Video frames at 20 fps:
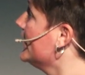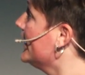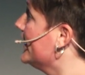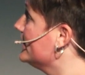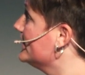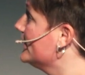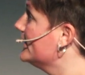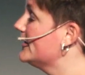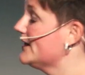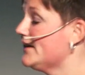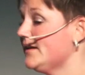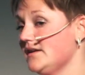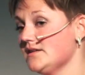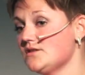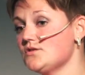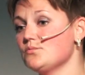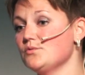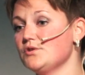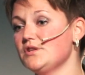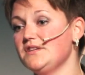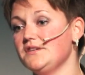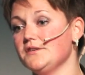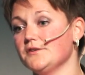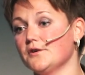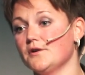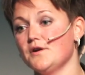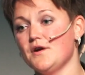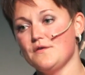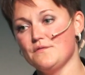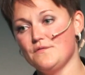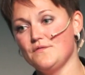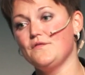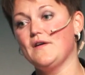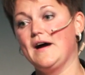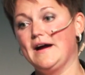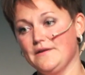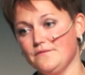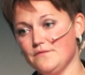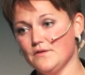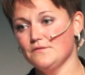and then the kids would hear
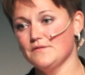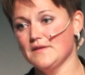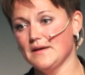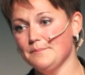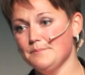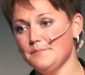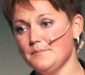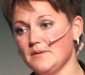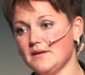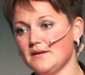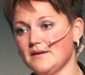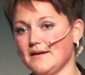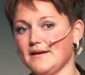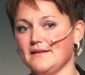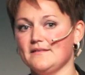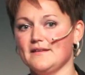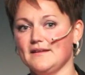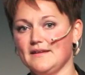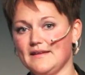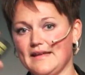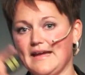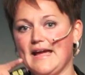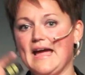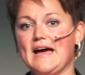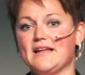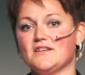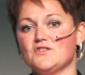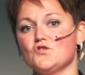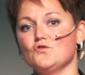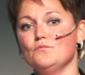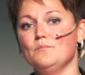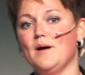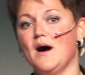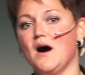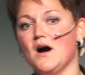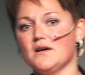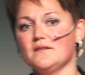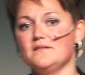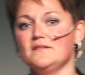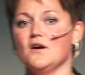5 of them, and then they had to
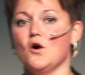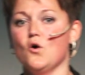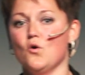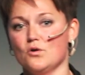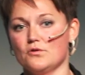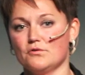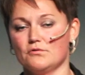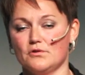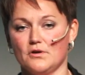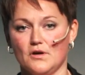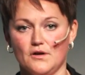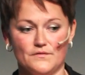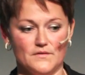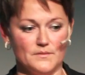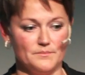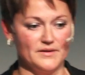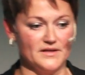mark the order of the